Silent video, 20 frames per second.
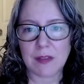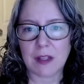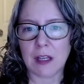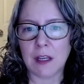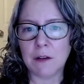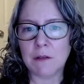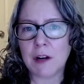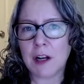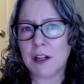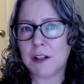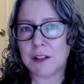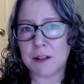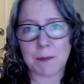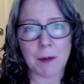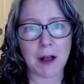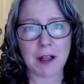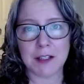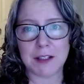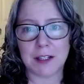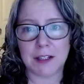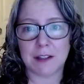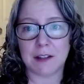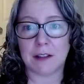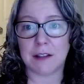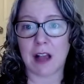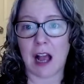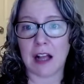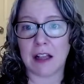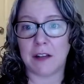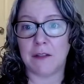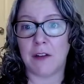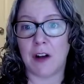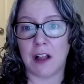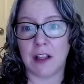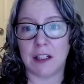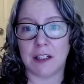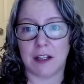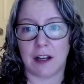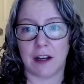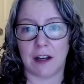Iran's politics is highly
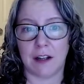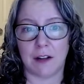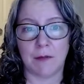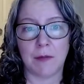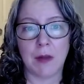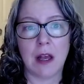volatile,